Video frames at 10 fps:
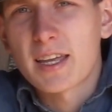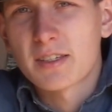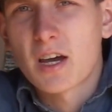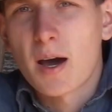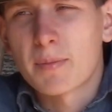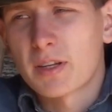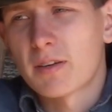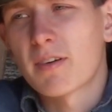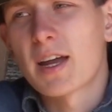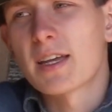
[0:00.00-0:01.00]
that is
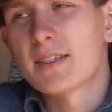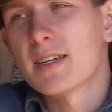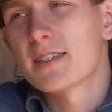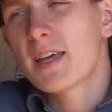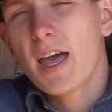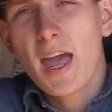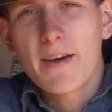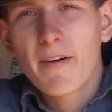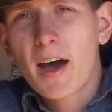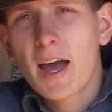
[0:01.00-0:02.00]
commonly raised is,
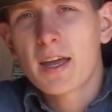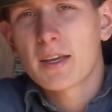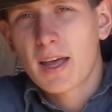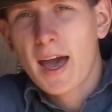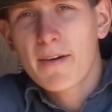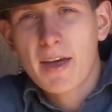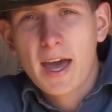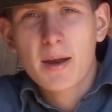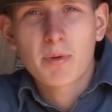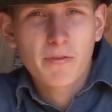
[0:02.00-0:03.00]
if I haven't
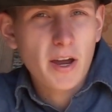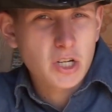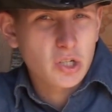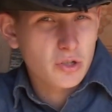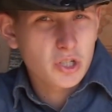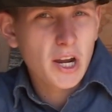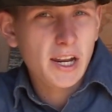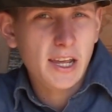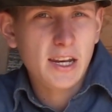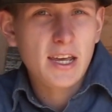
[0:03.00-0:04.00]
had professional
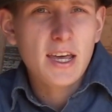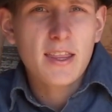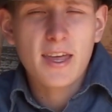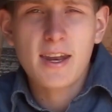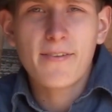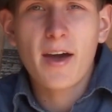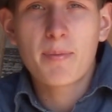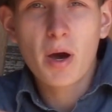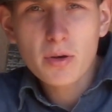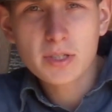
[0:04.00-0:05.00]
training, then if I
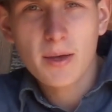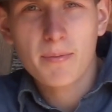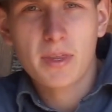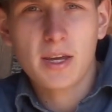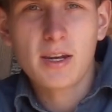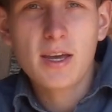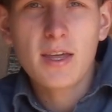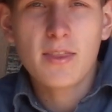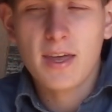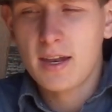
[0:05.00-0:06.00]
post something,
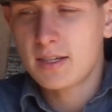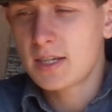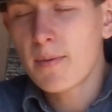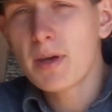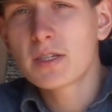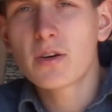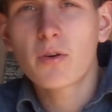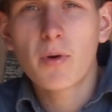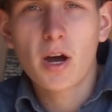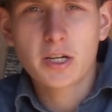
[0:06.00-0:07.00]
then somebody's
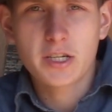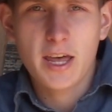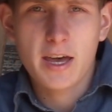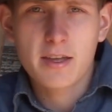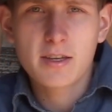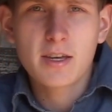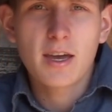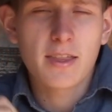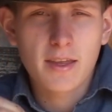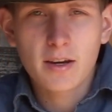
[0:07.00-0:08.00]
gonna watch that
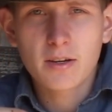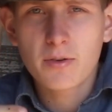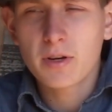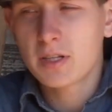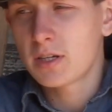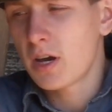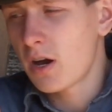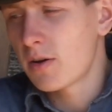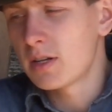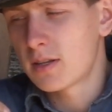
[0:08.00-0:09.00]
and they're going to
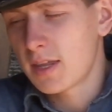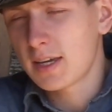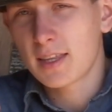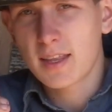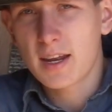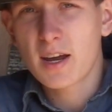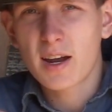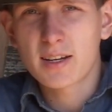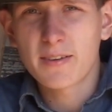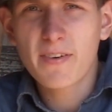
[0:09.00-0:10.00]
go and think that they know
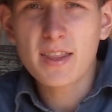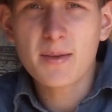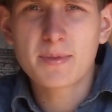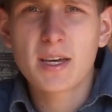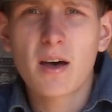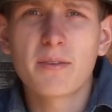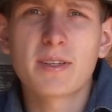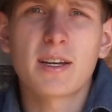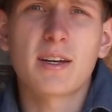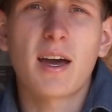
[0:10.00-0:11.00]
how to defend
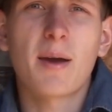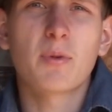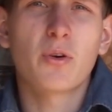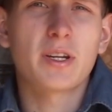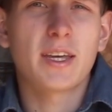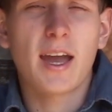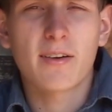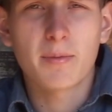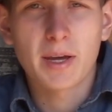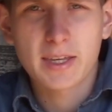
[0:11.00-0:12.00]
themselves and I'm going to get
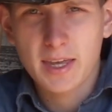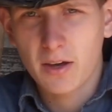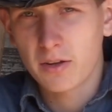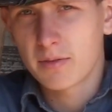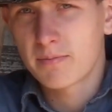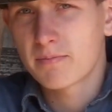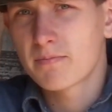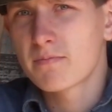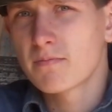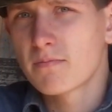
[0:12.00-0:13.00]
everybody killed.
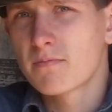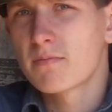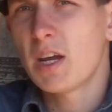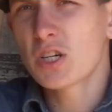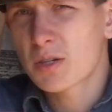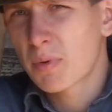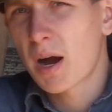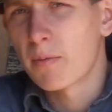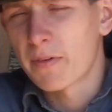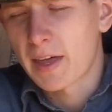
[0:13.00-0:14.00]
Here's the
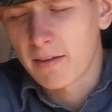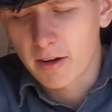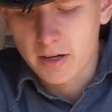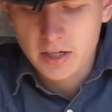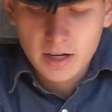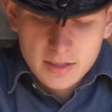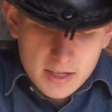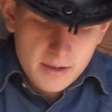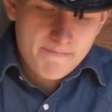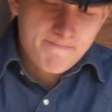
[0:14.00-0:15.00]
problem with that logic.
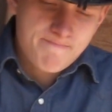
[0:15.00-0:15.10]
See,